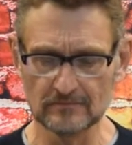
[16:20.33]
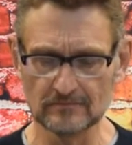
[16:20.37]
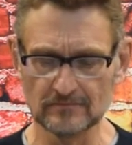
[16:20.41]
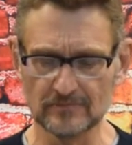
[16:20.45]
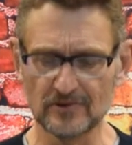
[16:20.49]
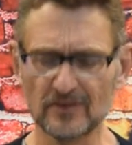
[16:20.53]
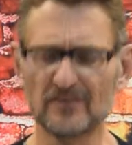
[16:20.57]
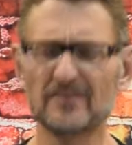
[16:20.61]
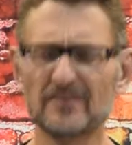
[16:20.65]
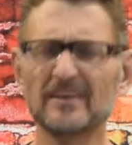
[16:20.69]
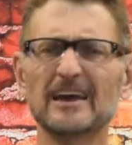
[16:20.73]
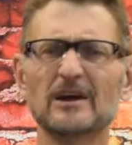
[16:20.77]

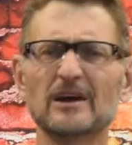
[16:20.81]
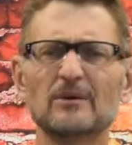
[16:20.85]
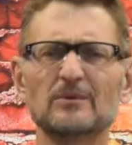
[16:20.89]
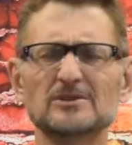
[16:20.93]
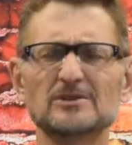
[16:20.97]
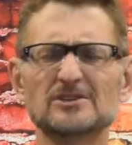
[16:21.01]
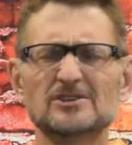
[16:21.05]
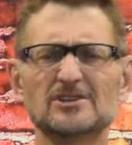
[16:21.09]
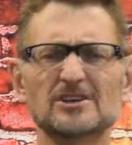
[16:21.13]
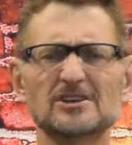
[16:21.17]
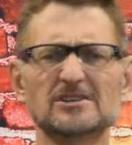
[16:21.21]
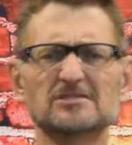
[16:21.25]
Do you think it
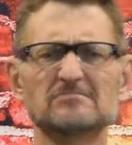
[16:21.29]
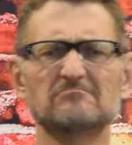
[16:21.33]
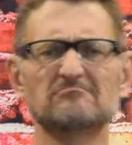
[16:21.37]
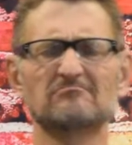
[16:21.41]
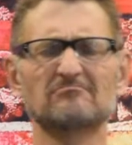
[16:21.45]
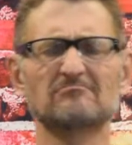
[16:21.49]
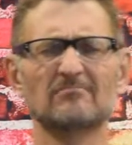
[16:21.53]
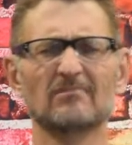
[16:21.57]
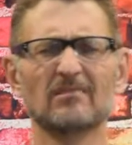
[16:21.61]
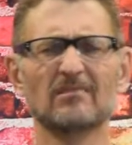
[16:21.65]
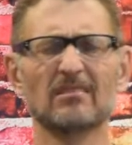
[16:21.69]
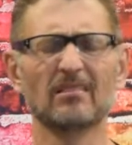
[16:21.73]
was just
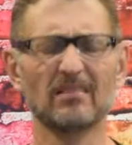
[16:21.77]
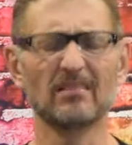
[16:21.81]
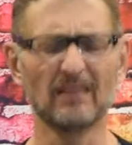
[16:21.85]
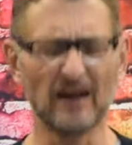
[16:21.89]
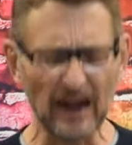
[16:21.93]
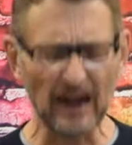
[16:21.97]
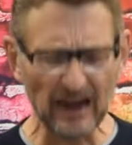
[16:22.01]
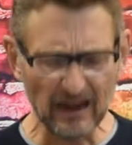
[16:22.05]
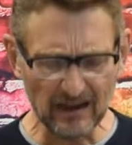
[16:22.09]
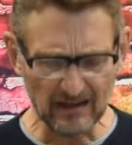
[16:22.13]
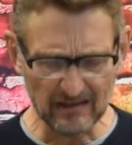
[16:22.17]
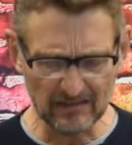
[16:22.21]

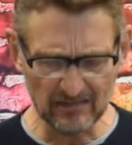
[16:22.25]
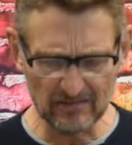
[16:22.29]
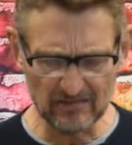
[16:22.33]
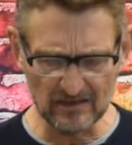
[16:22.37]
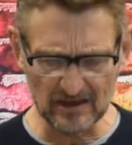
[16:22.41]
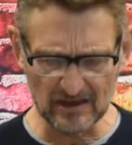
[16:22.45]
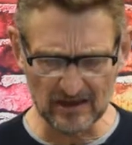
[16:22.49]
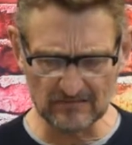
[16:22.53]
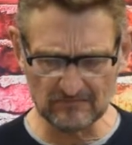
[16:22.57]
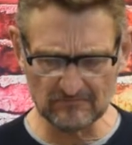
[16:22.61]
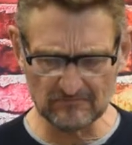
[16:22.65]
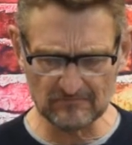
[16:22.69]
luck
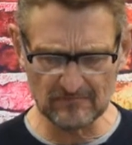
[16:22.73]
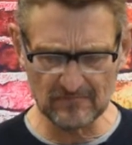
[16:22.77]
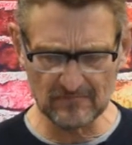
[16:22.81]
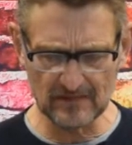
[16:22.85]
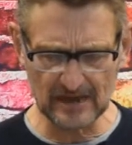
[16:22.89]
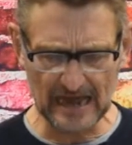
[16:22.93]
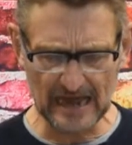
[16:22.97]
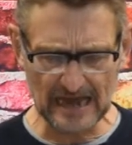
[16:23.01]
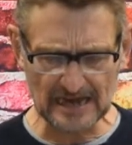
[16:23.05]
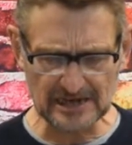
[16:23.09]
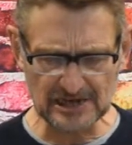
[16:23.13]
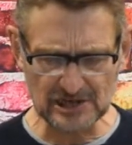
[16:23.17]
that
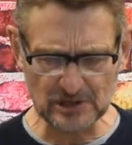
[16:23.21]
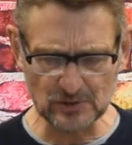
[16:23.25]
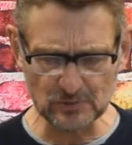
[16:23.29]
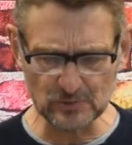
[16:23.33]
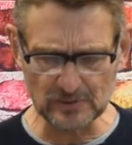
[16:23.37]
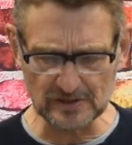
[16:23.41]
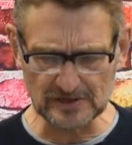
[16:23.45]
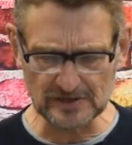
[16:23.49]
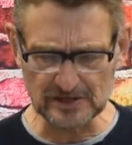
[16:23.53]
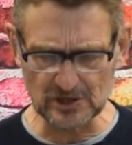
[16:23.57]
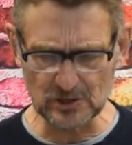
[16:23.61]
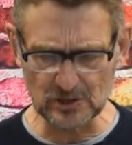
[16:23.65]
Esther
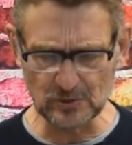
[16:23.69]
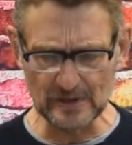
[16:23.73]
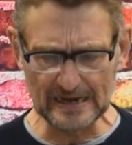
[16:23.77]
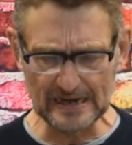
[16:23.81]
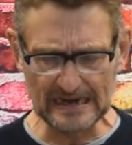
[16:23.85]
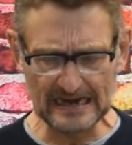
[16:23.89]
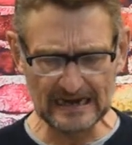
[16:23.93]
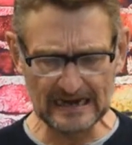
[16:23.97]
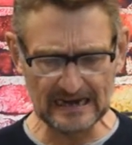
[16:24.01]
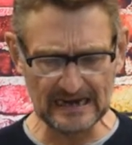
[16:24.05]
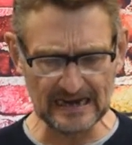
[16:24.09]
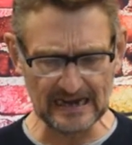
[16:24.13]
was
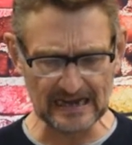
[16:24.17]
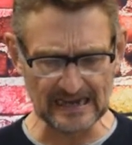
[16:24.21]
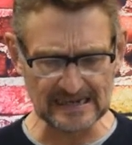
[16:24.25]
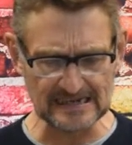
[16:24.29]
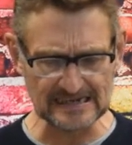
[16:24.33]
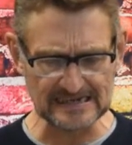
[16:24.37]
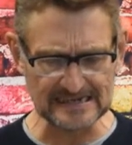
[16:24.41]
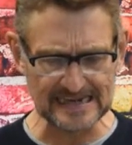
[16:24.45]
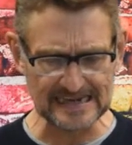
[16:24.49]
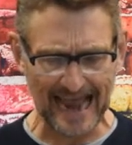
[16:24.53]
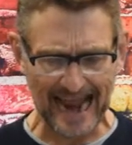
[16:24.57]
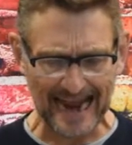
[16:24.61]
queen at
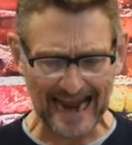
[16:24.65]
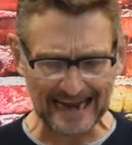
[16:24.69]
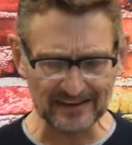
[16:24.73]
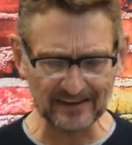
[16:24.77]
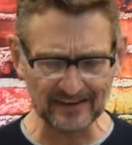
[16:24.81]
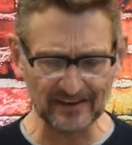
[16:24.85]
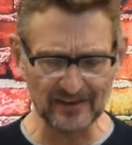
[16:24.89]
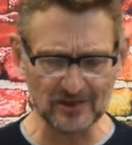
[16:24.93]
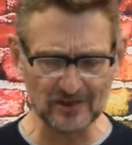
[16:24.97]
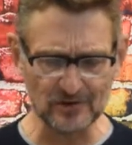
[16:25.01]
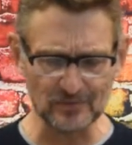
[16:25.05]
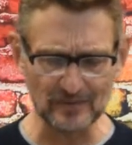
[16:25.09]

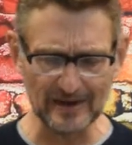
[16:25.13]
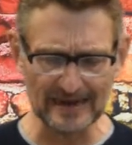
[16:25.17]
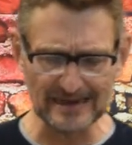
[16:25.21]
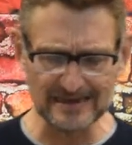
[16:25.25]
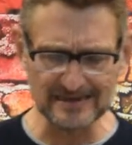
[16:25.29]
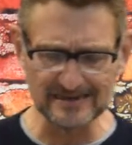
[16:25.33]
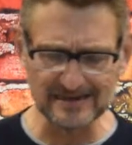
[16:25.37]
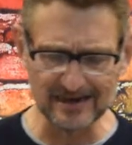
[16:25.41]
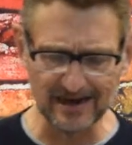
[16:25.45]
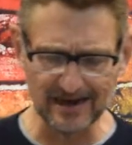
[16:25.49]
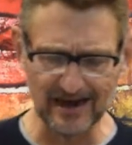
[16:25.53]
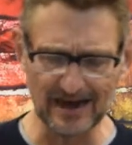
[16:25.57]
exactly the
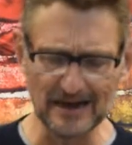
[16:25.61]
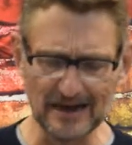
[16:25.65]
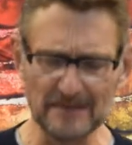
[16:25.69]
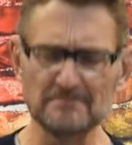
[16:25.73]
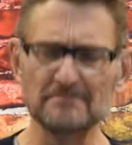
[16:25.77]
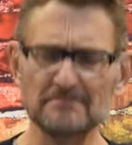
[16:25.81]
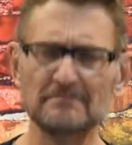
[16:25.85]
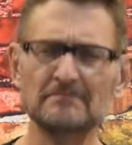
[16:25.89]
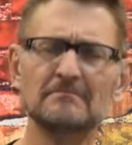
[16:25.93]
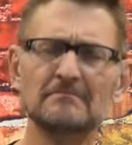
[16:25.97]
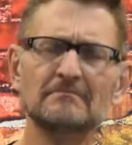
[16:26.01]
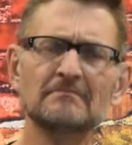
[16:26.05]
right time?